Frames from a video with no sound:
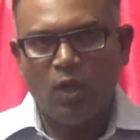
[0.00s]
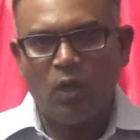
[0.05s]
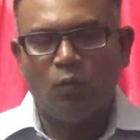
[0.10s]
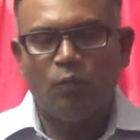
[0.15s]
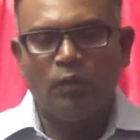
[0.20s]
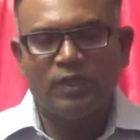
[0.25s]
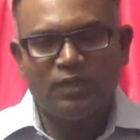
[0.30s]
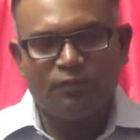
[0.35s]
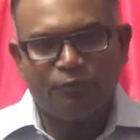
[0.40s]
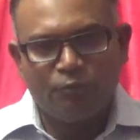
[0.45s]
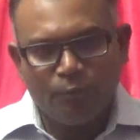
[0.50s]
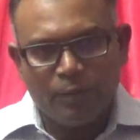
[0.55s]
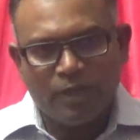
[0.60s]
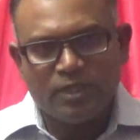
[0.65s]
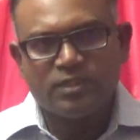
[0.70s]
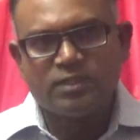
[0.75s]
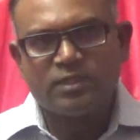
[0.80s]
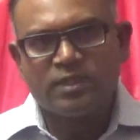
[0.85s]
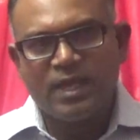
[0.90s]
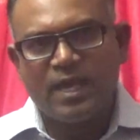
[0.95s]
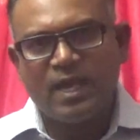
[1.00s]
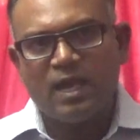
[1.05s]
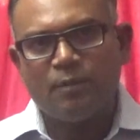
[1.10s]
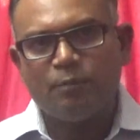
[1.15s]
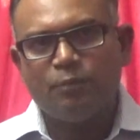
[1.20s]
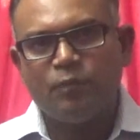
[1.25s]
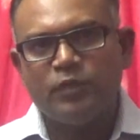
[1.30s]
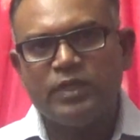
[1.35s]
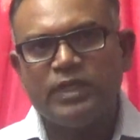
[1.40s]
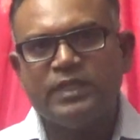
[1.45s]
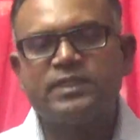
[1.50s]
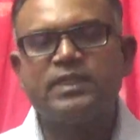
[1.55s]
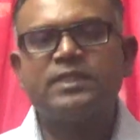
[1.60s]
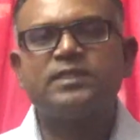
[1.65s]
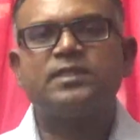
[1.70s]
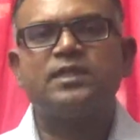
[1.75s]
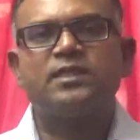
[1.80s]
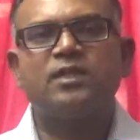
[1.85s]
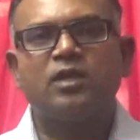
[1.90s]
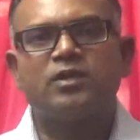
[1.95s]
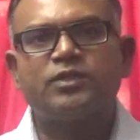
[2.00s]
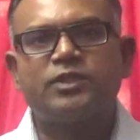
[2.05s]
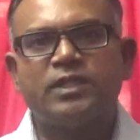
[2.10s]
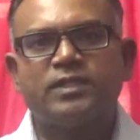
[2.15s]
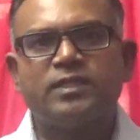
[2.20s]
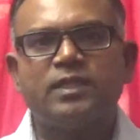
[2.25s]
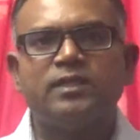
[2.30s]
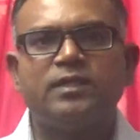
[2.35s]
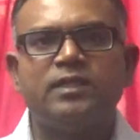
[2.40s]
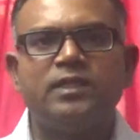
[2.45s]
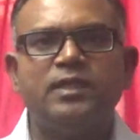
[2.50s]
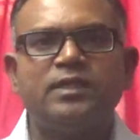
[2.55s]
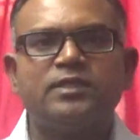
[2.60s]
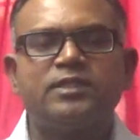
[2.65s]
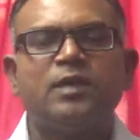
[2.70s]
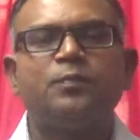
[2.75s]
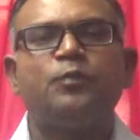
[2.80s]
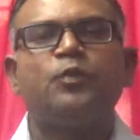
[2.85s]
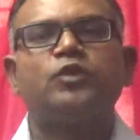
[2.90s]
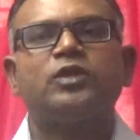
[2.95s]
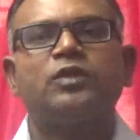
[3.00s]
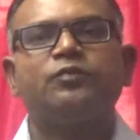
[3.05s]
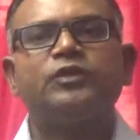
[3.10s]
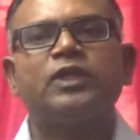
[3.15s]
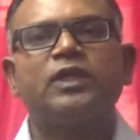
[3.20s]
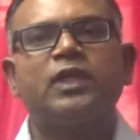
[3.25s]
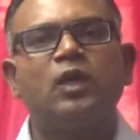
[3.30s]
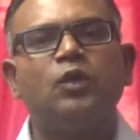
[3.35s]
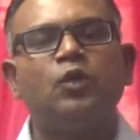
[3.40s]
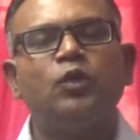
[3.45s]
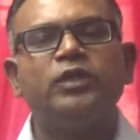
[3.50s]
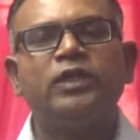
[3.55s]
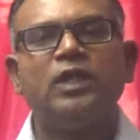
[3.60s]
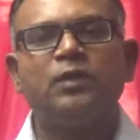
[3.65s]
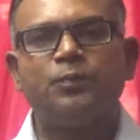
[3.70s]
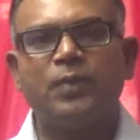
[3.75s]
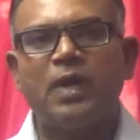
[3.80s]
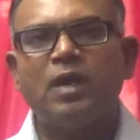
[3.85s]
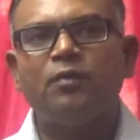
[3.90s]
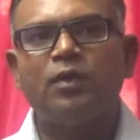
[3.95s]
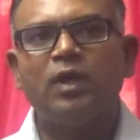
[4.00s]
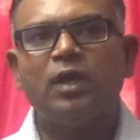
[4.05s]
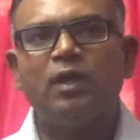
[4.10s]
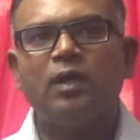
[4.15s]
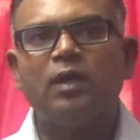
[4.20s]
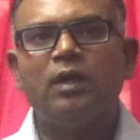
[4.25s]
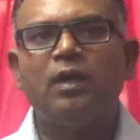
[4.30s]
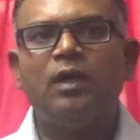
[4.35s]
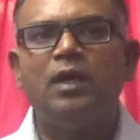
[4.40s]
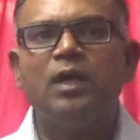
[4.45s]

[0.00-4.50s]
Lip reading: Well, the first camp insisted on taking the support of the colonial power.